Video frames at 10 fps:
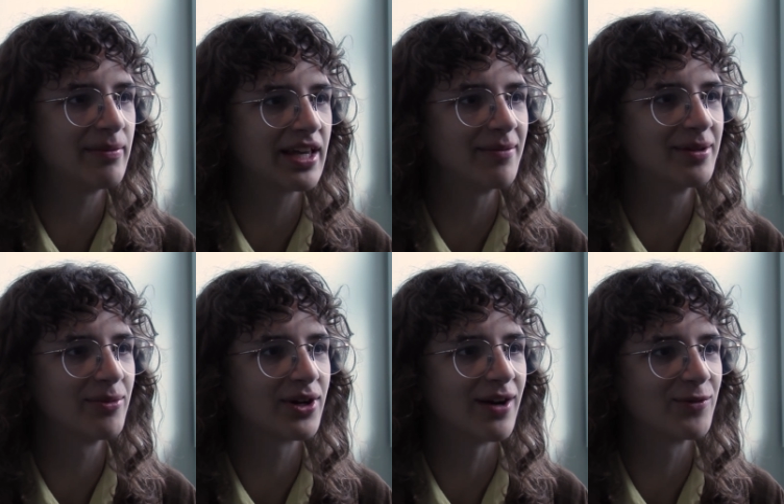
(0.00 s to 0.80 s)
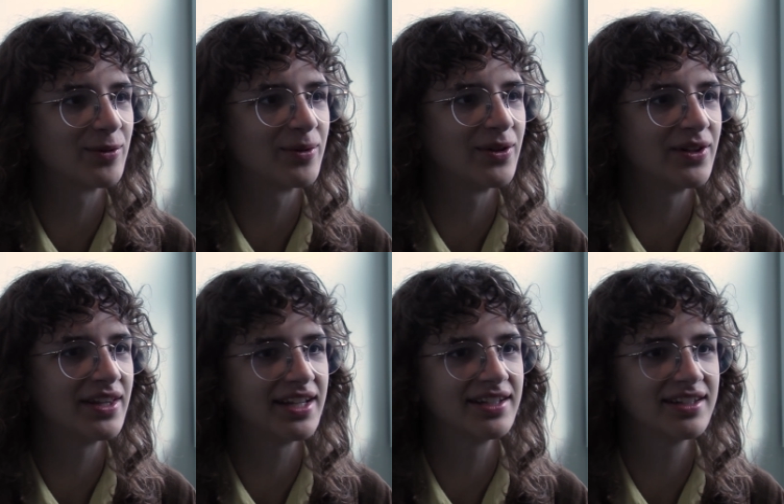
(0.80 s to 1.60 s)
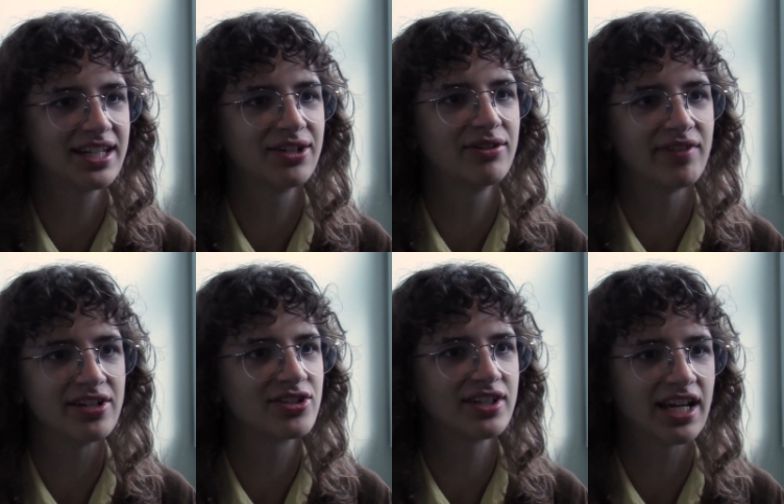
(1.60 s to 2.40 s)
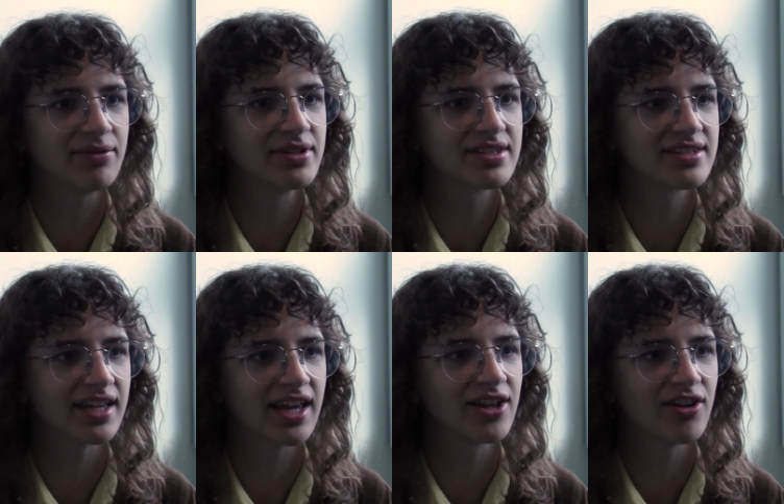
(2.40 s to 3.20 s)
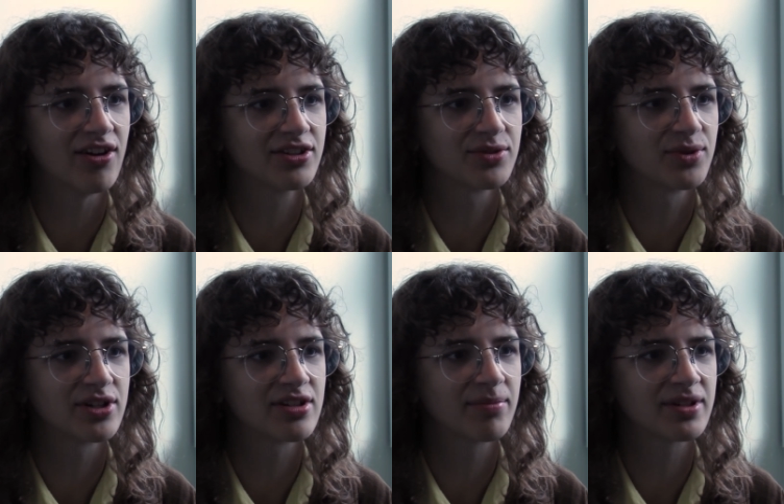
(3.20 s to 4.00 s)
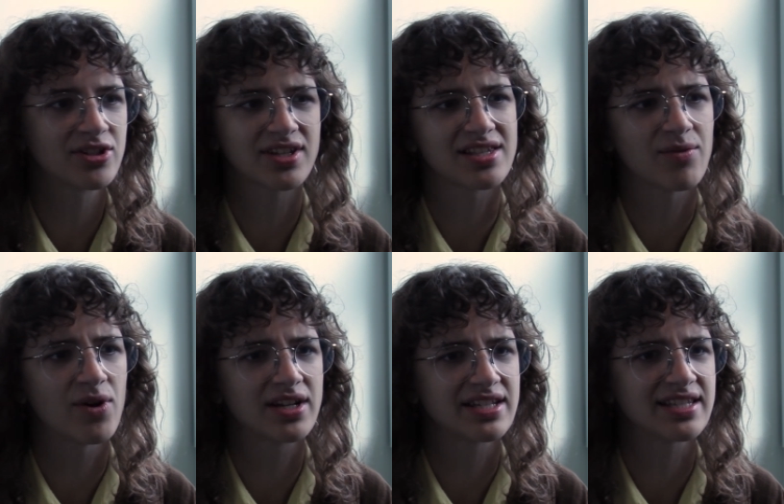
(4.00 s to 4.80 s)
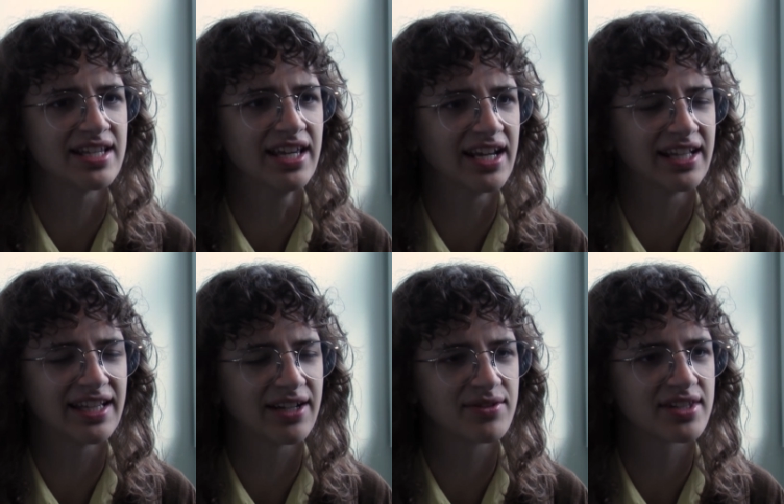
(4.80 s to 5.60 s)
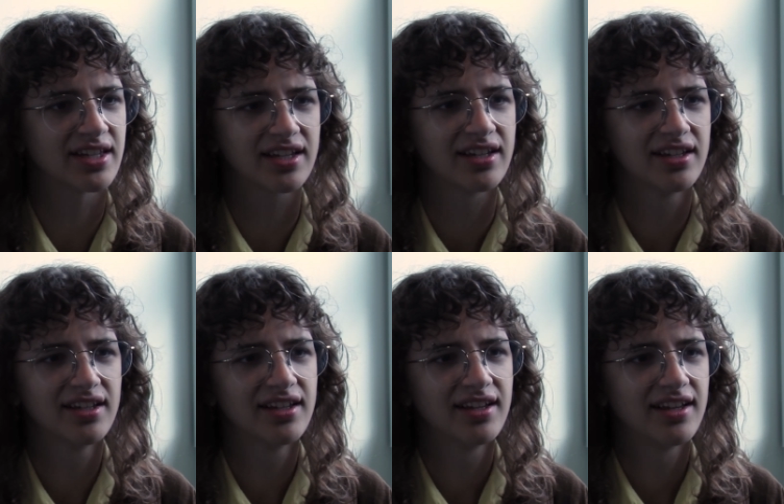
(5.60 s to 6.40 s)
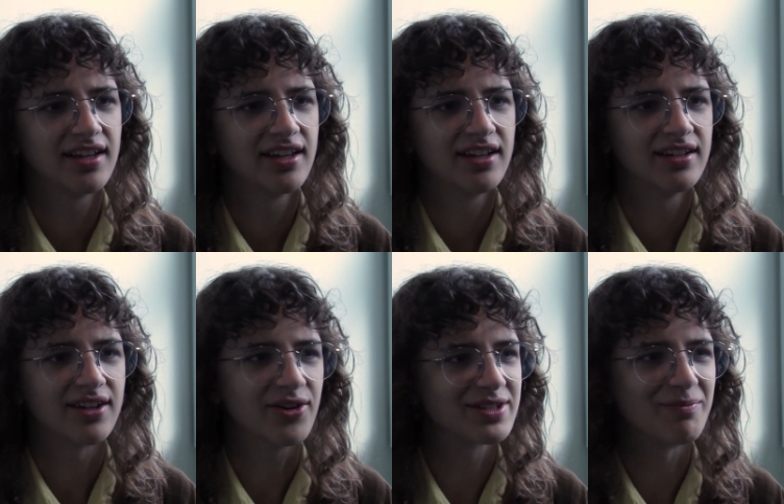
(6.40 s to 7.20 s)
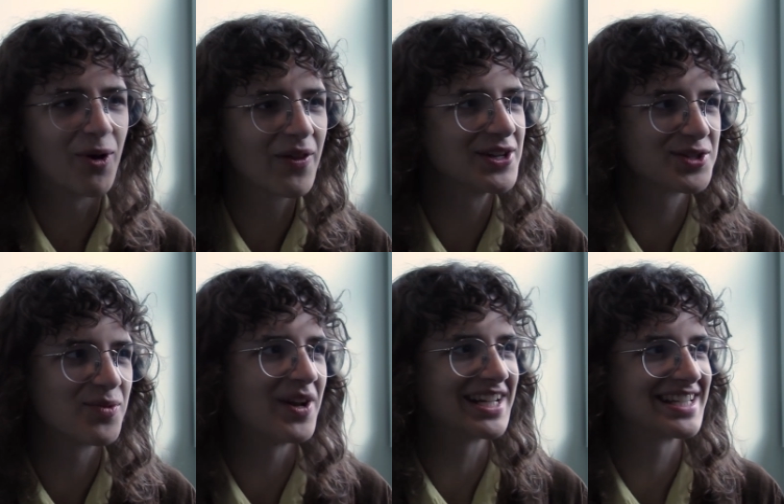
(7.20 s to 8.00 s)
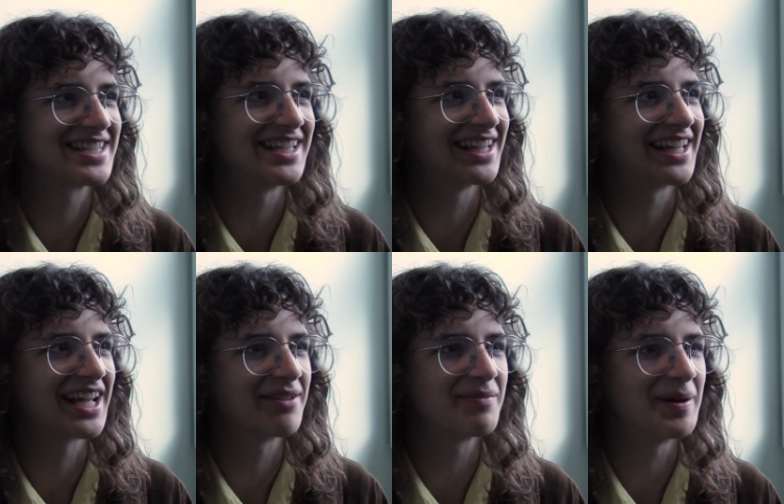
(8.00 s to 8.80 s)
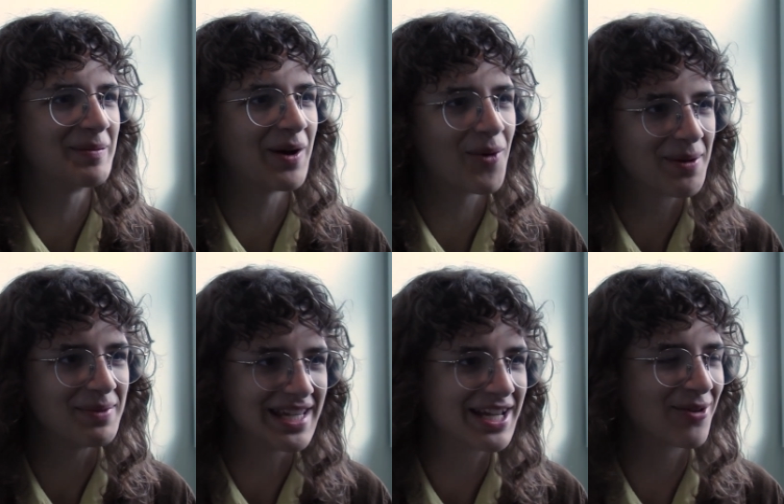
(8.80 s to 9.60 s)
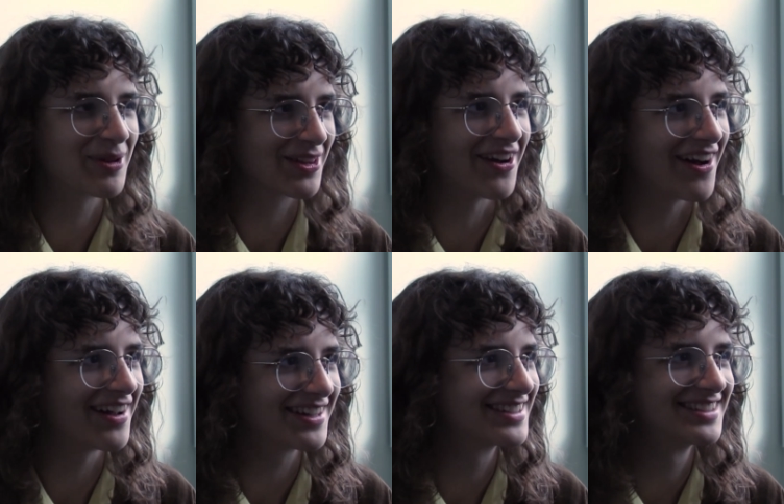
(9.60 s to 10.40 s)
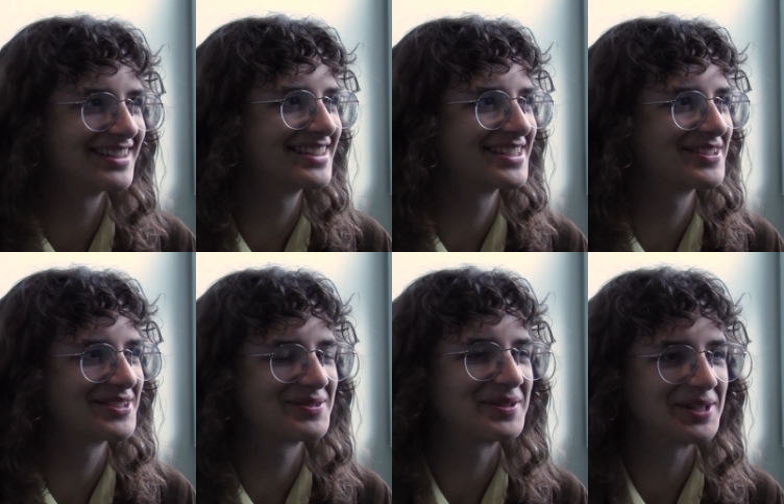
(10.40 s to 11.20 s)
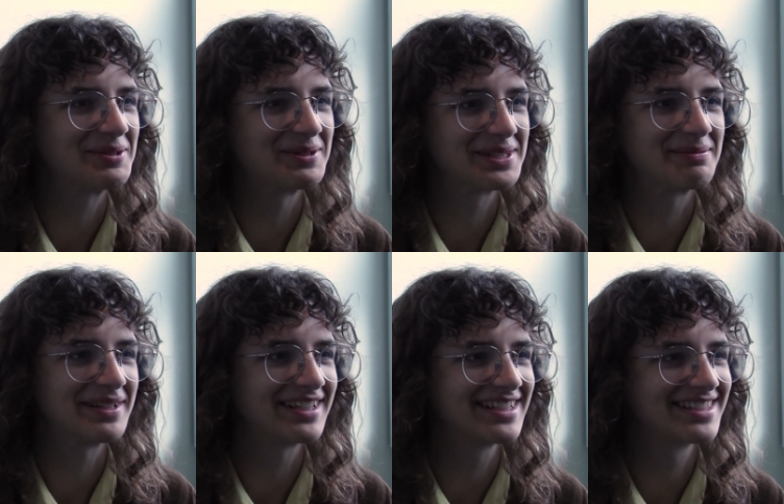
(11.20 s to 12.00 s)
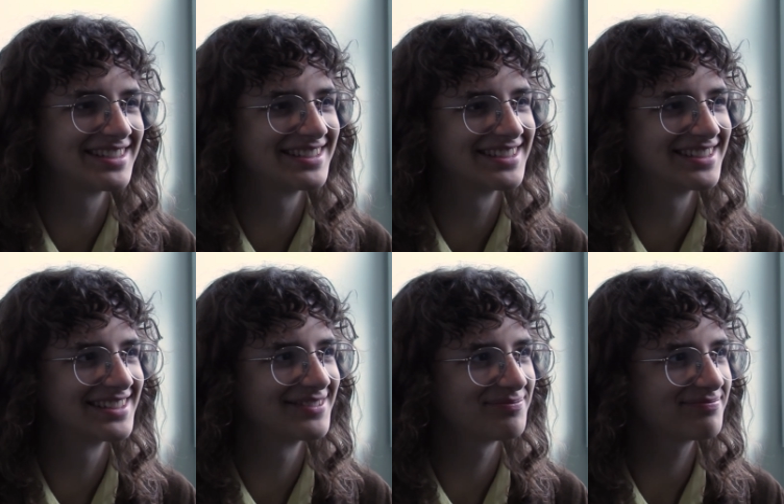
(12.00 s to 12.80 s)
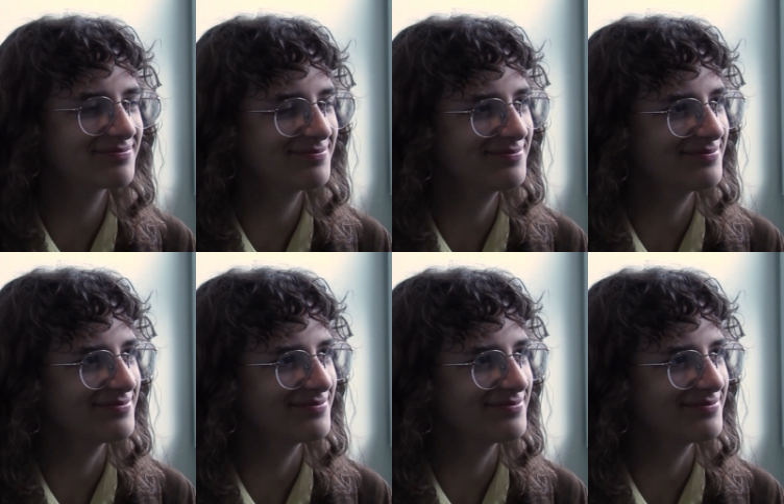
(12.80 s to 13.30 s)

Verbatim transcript: becoming more comfortable, and then you know eventually I was singing along to worship just because I wanted to sing, and then I was like. Oh, it's more than just wanting to sing. Like I, I, I want to be here with God. Totally. It's a yeah. cool experience. Um, what